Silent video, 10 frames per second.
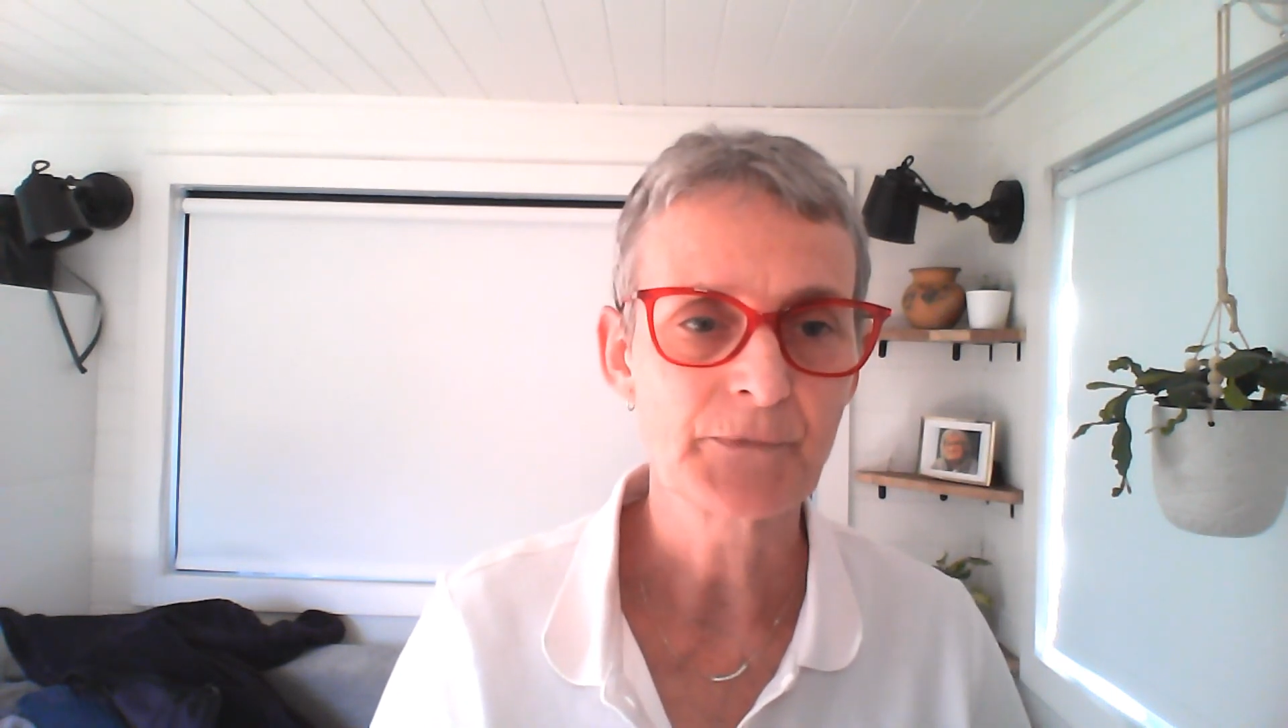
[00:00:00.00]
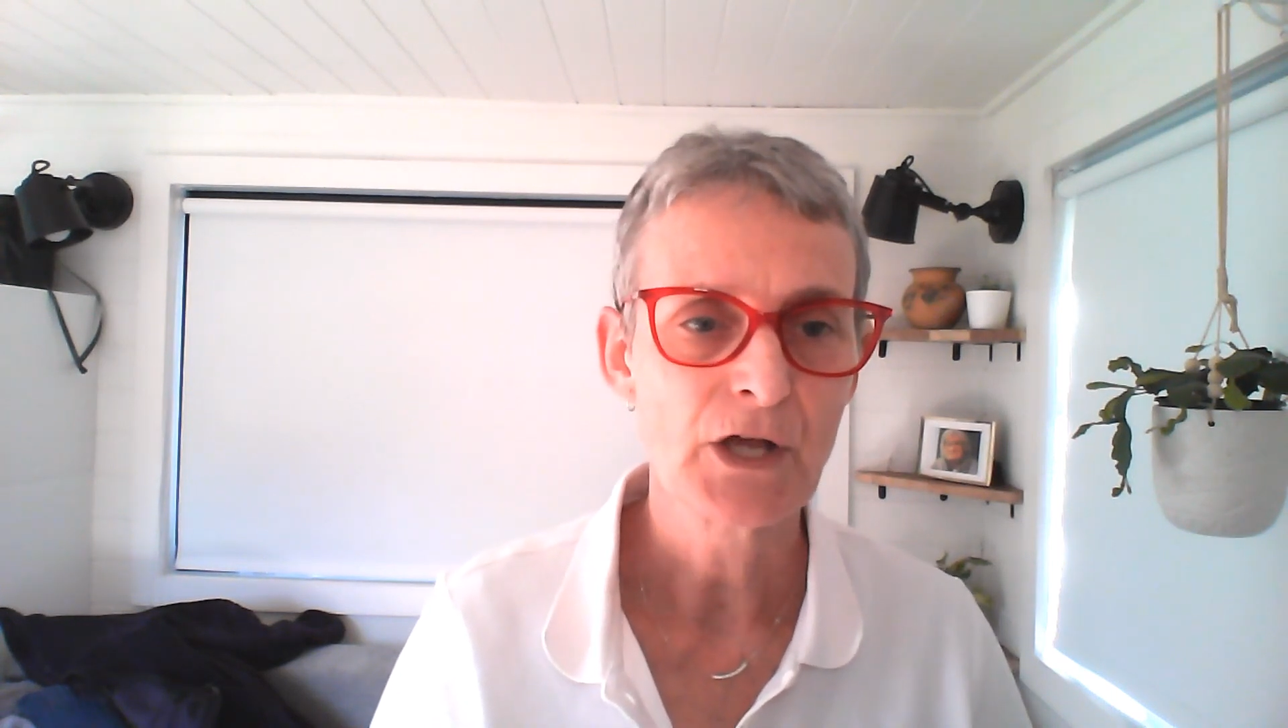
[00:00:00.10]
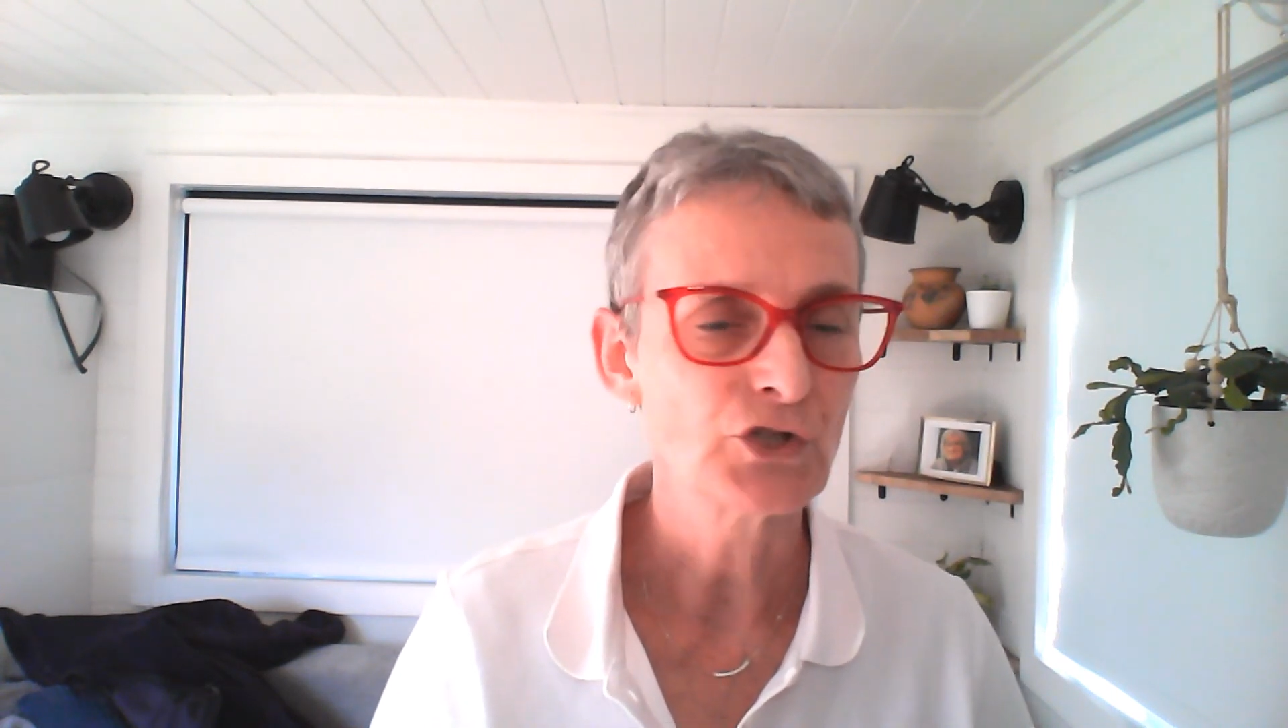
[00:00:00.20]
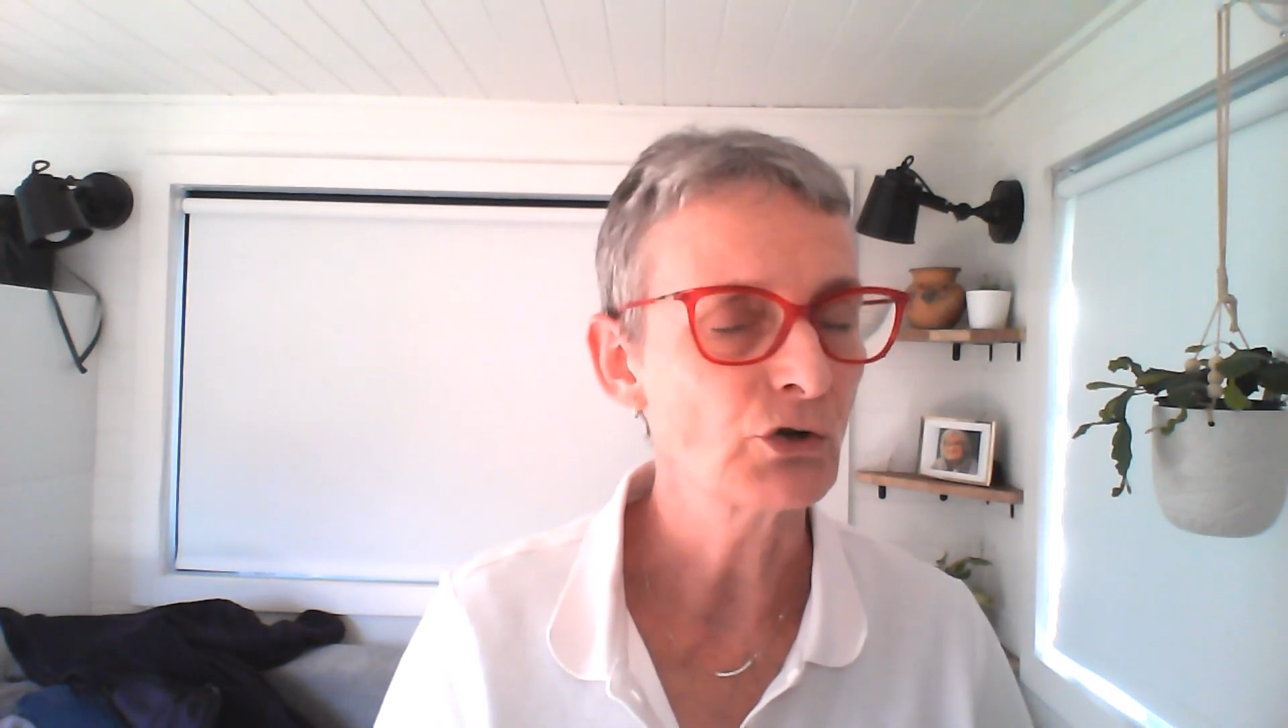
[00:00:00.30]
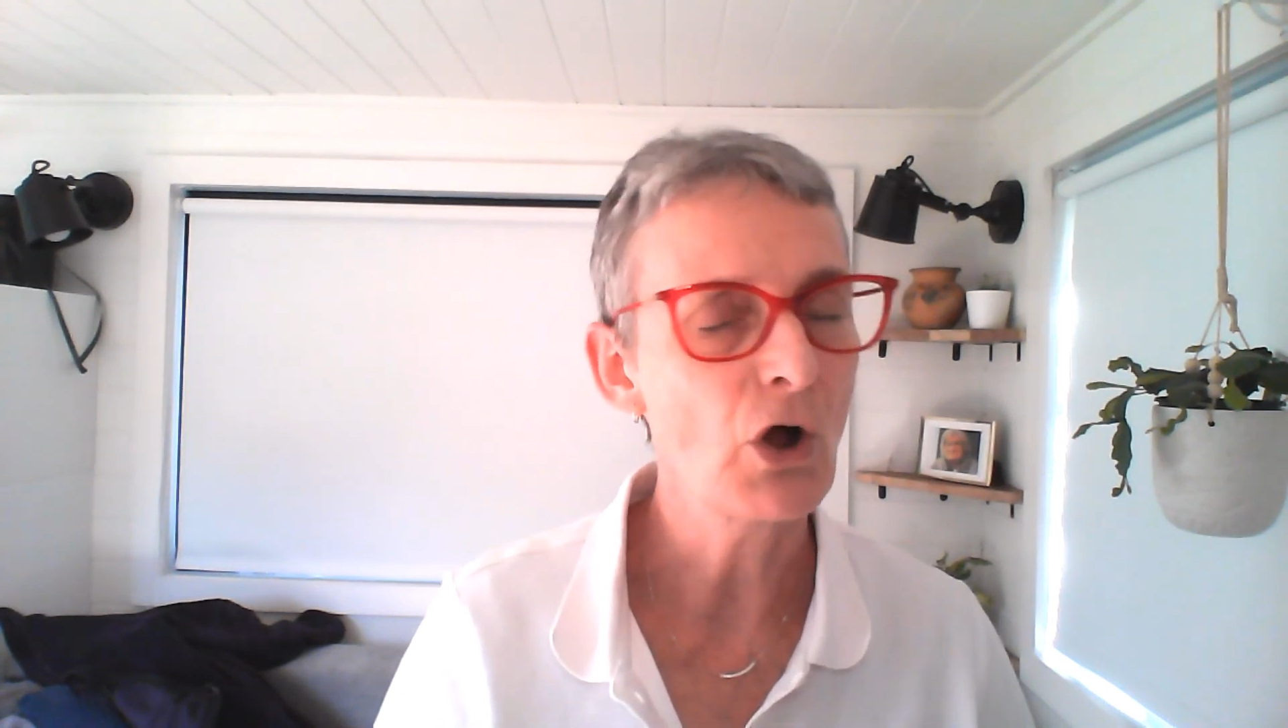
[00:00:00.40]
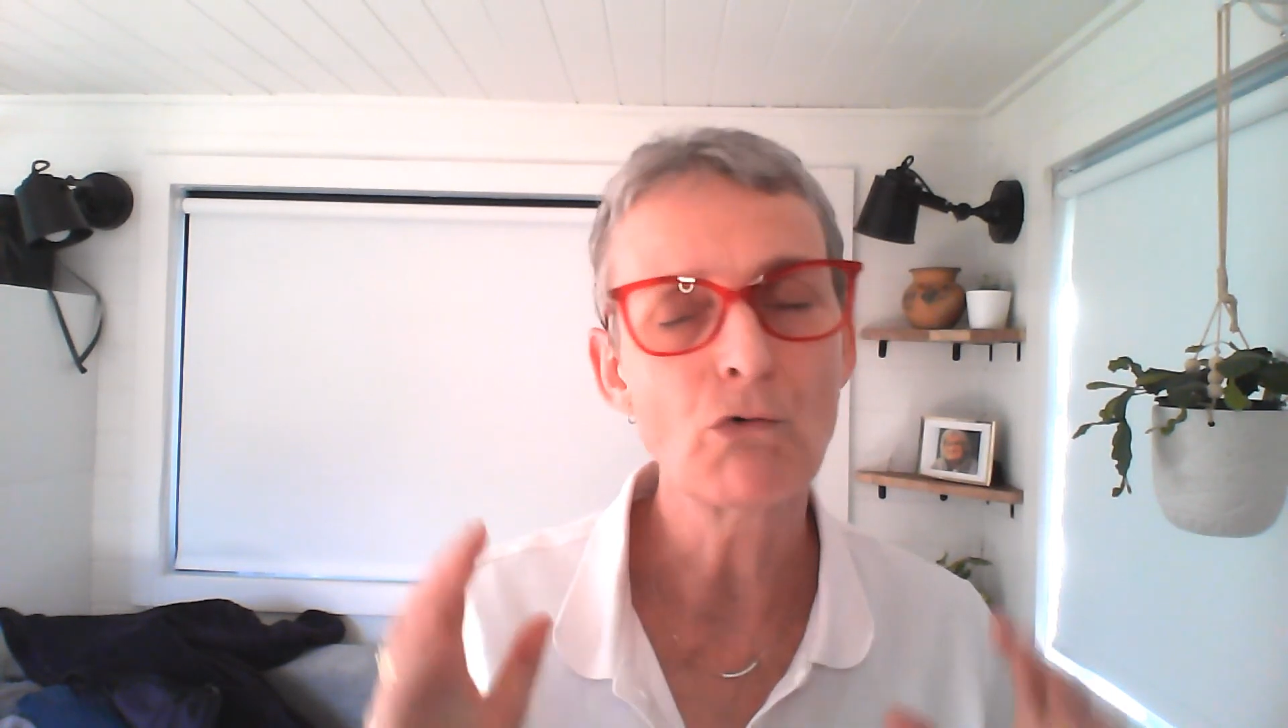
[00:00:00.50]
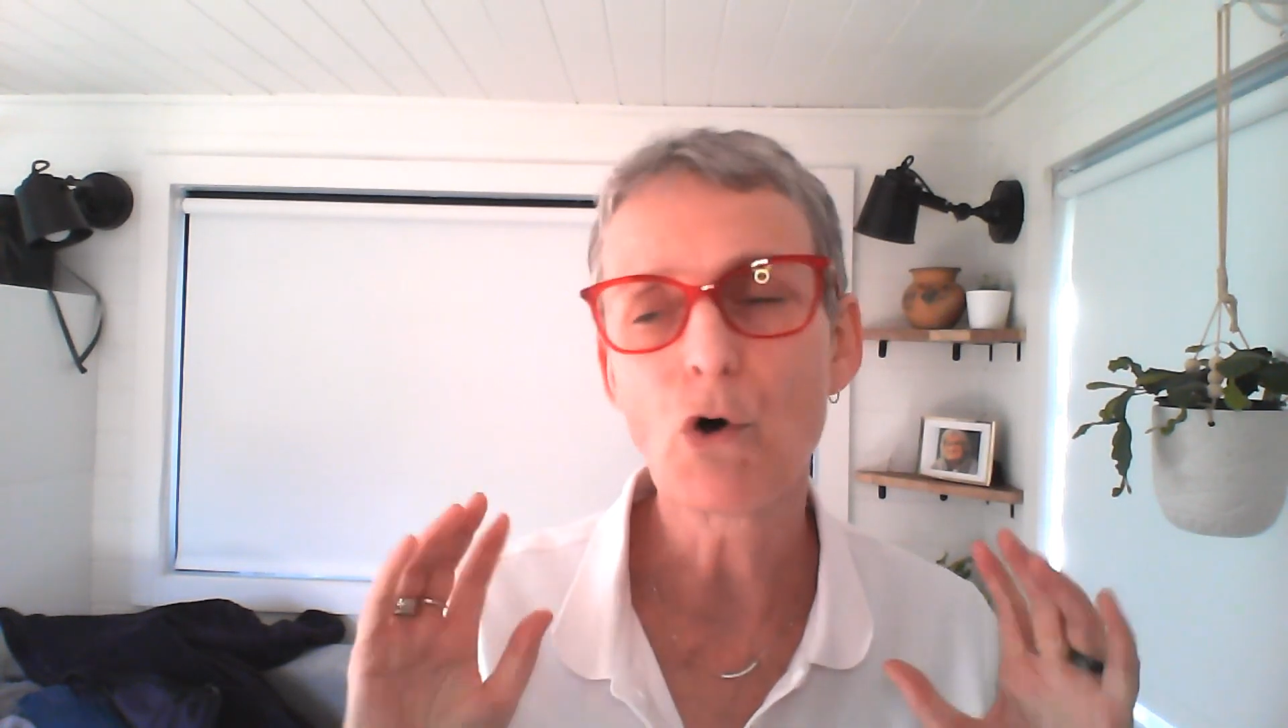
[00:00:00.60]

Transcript: So go